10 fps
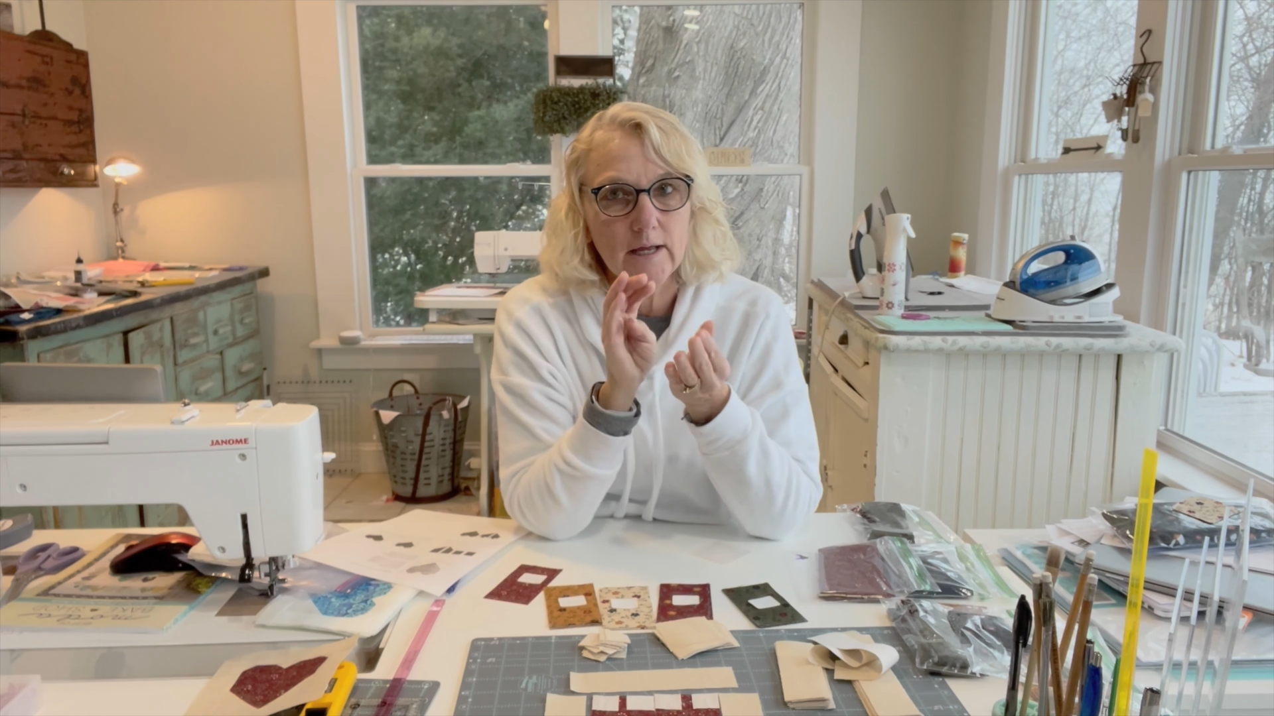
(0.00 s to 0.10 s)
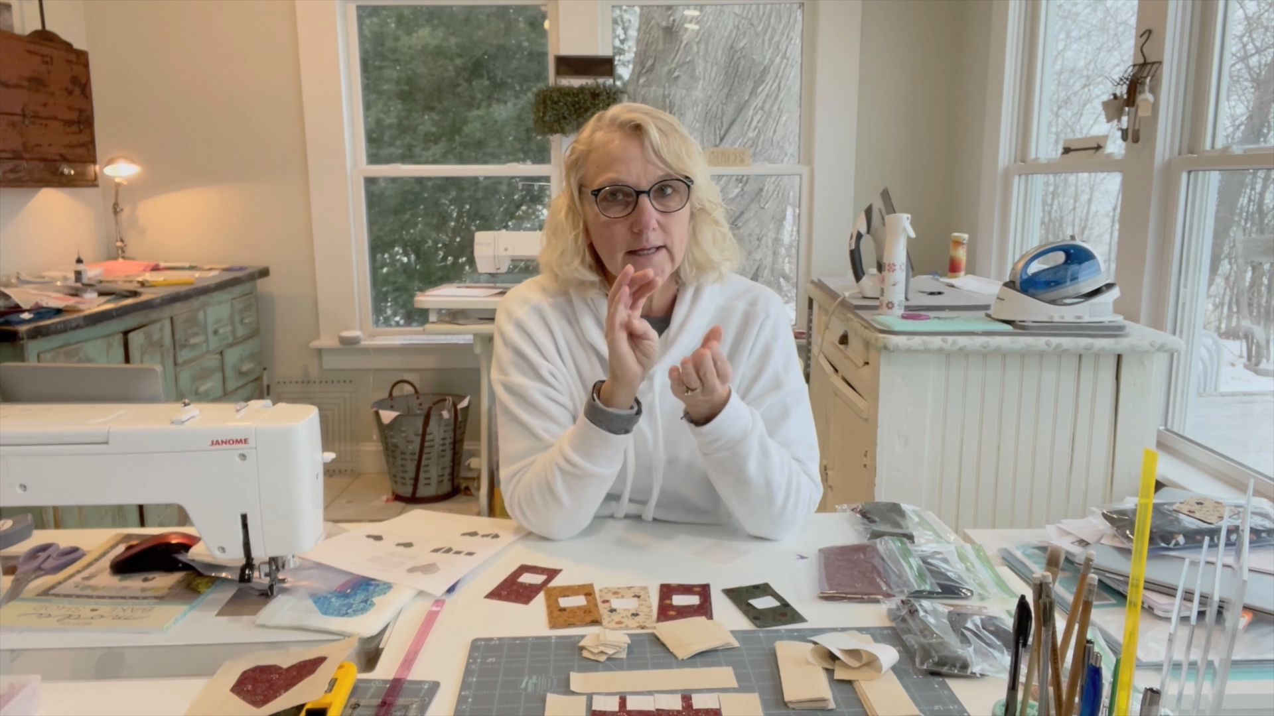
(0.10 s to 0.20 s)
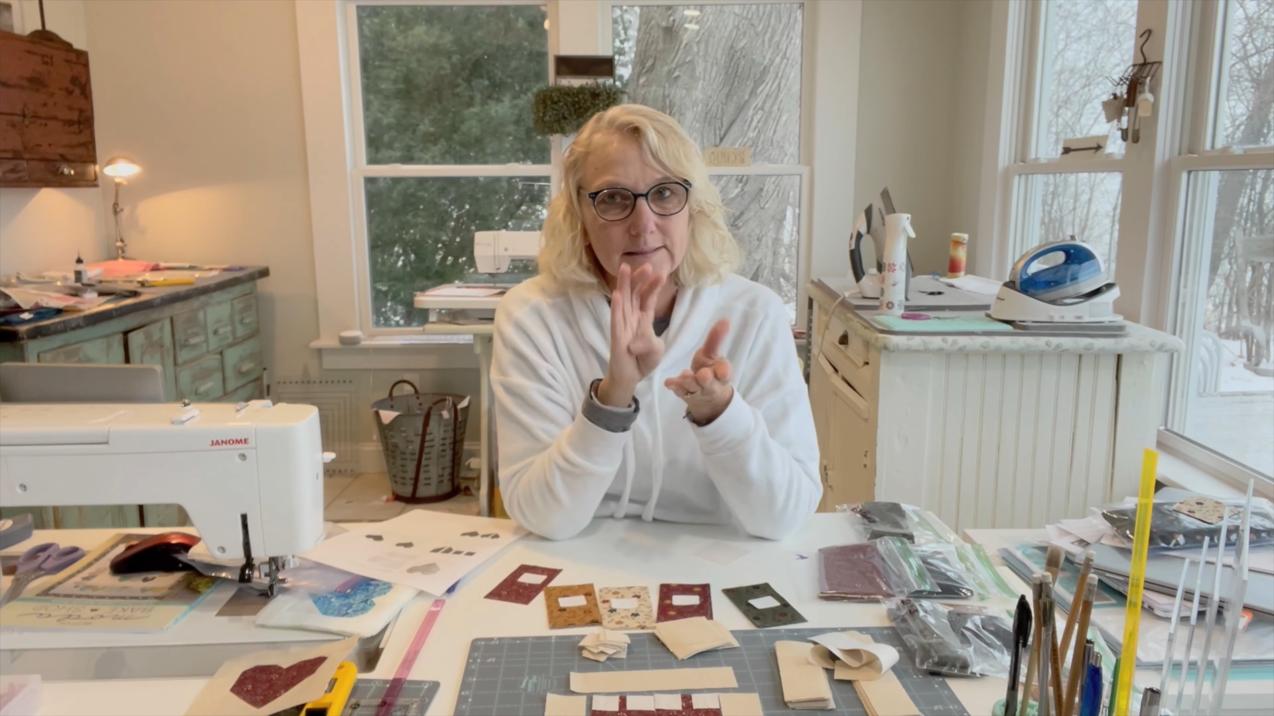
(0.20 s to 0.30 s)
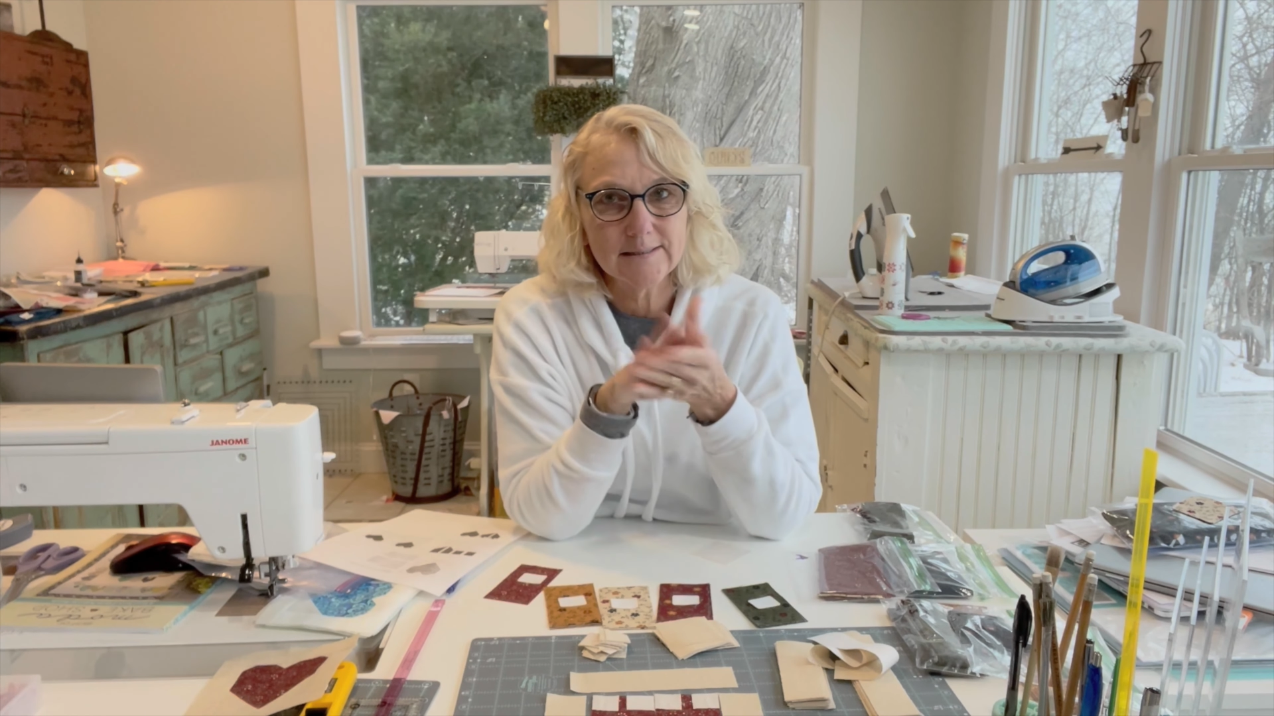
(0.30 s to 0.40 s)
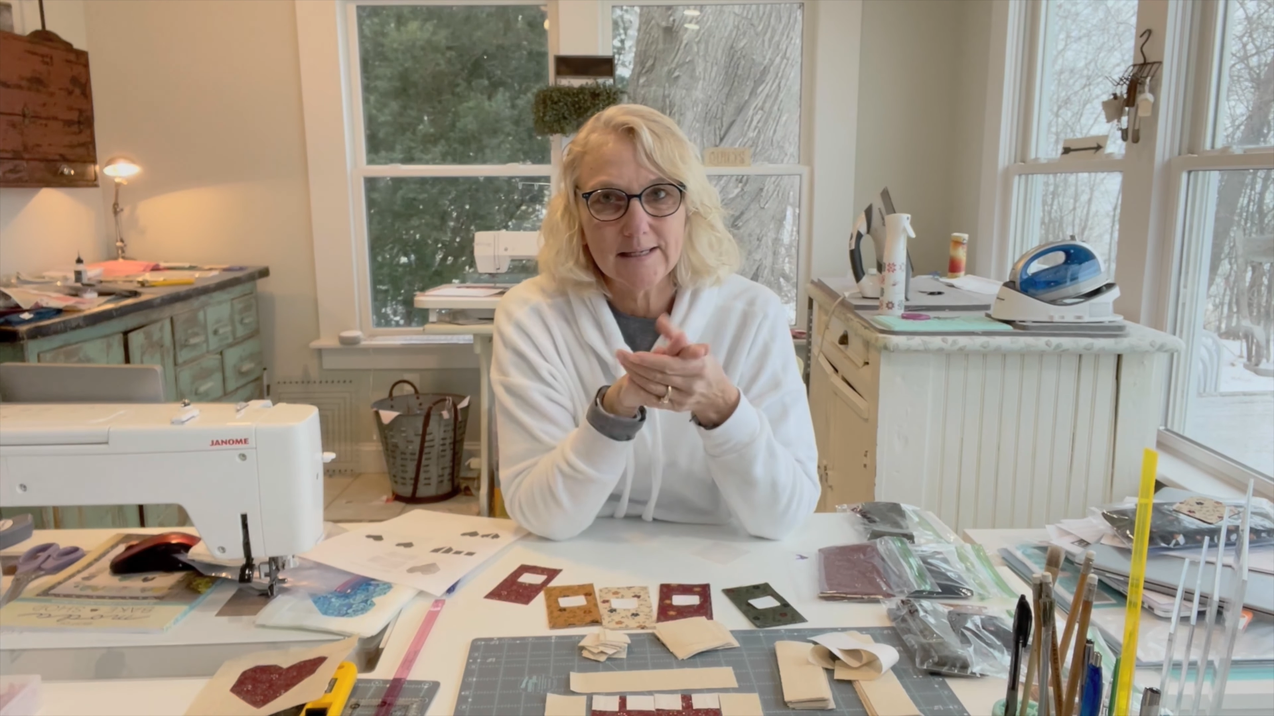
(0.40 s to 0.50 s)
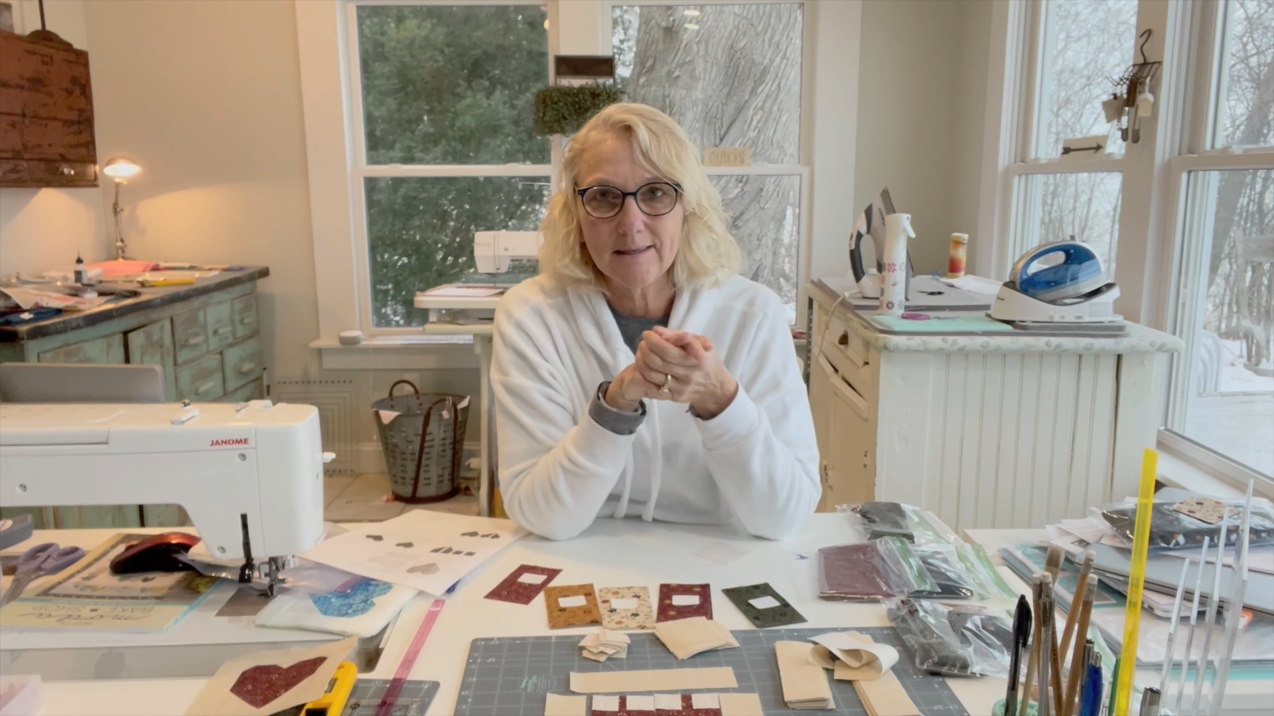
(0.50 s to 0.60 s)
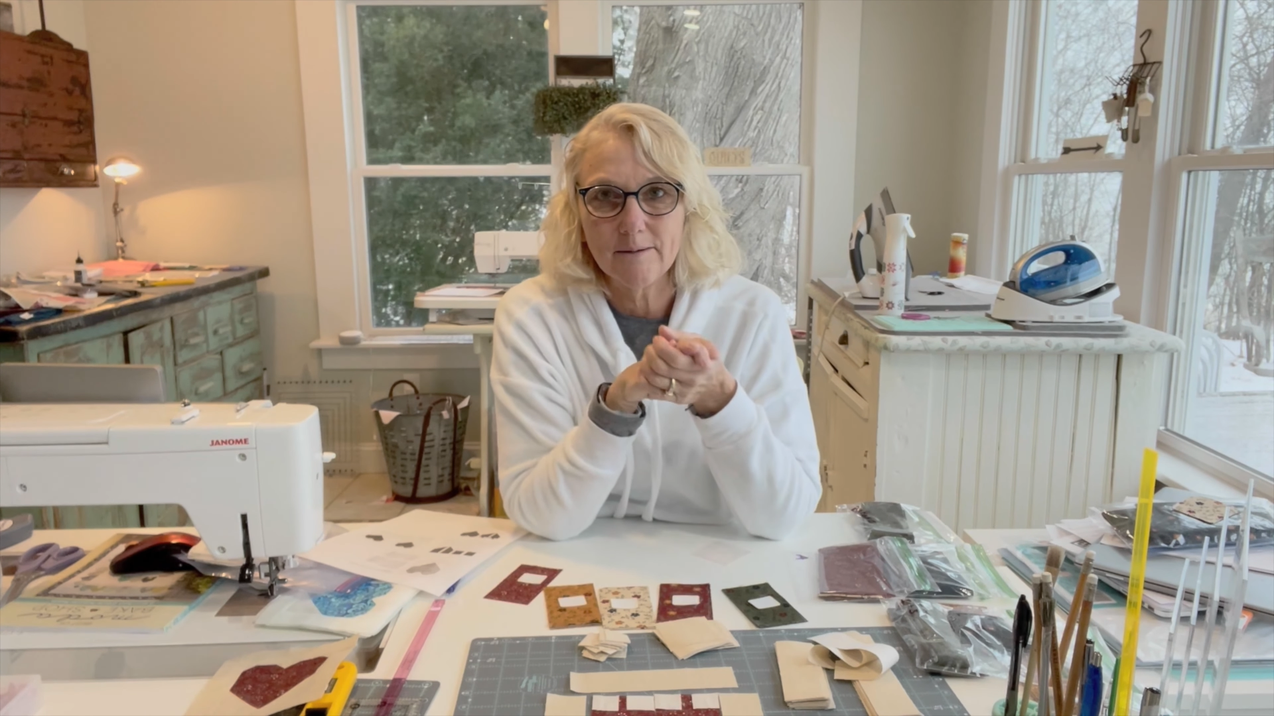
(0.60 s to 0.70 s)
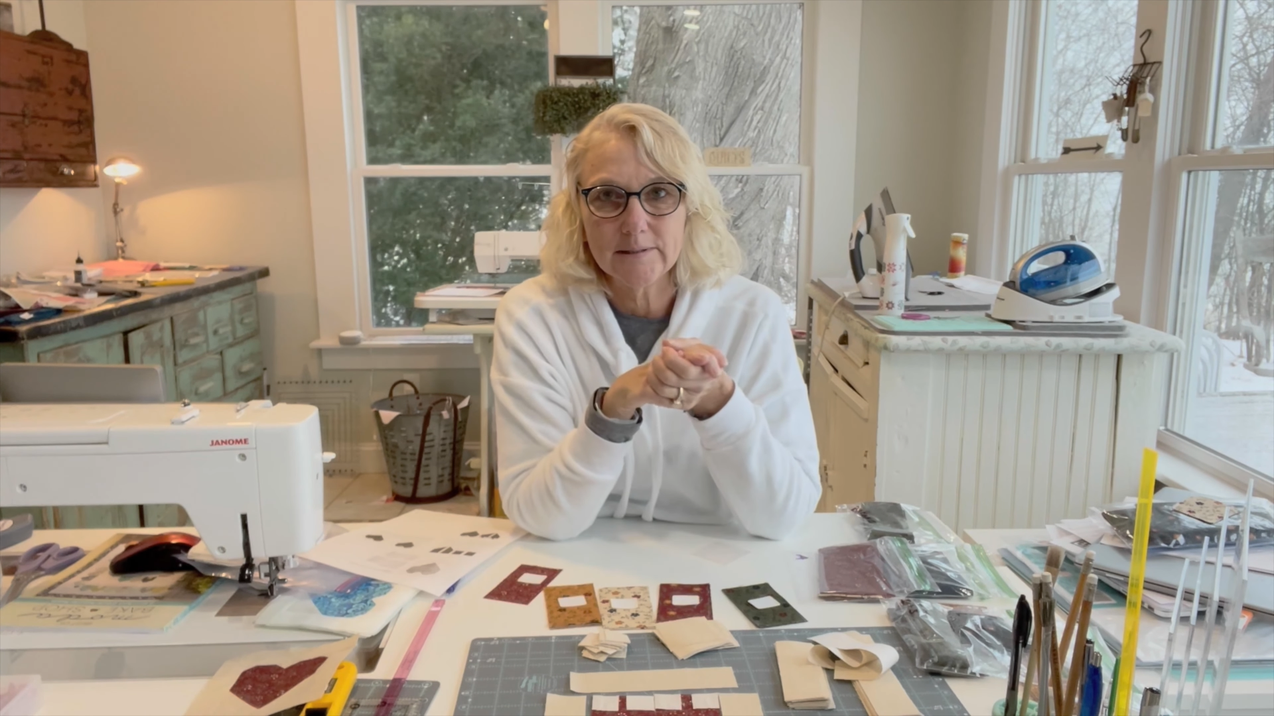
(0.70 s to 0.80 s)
and set them